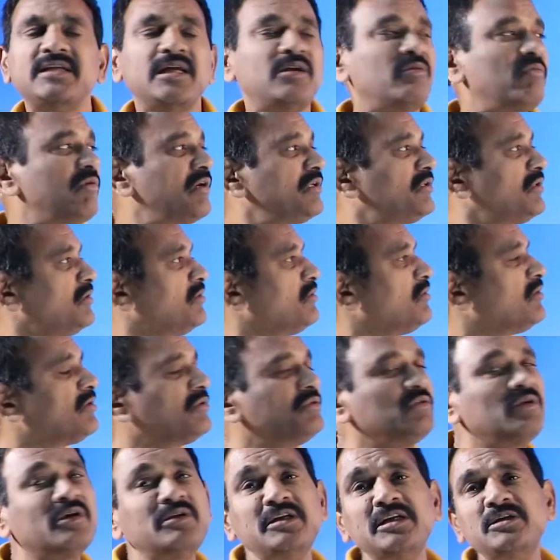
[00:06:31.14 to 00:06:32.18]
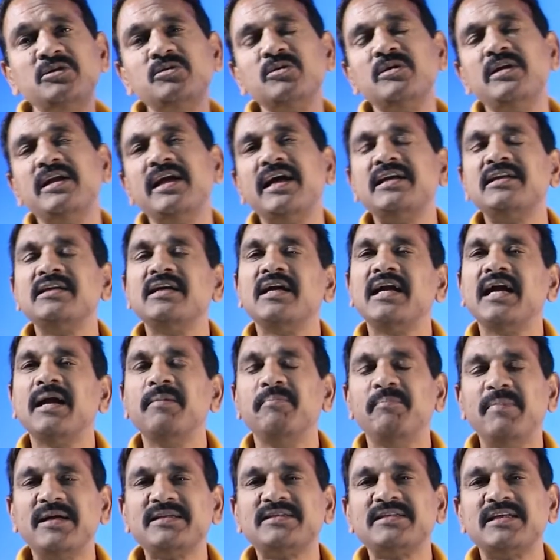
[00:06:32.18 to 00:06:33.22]
then what to do? You need to learn a
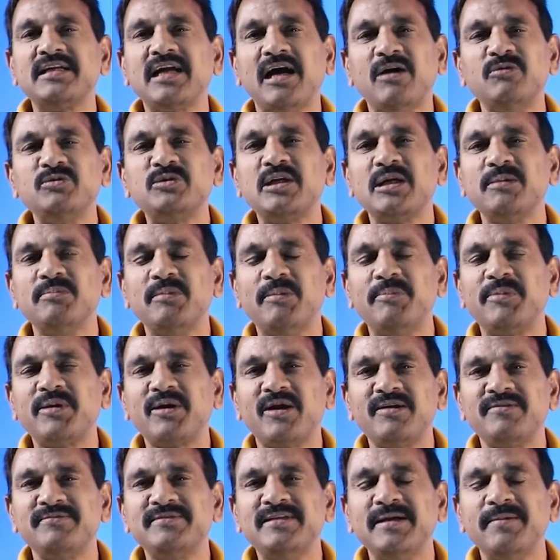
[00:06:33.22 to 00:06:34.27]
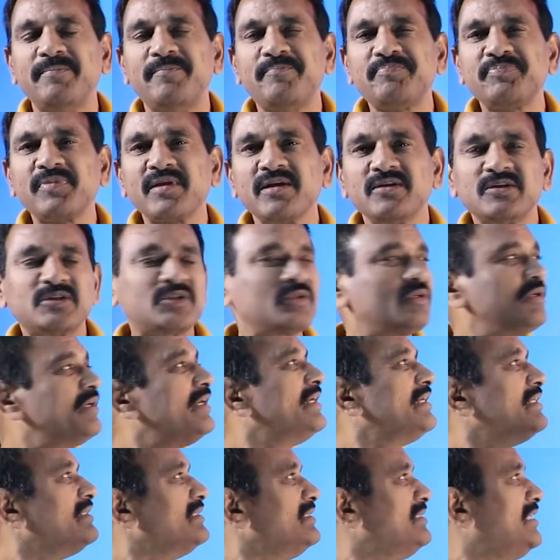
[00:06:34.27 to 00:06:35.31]
method how to remember all of them. So
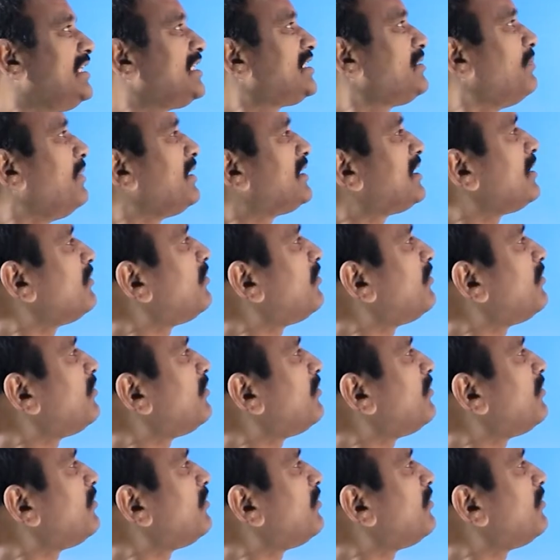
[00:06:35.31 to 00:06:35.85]
this method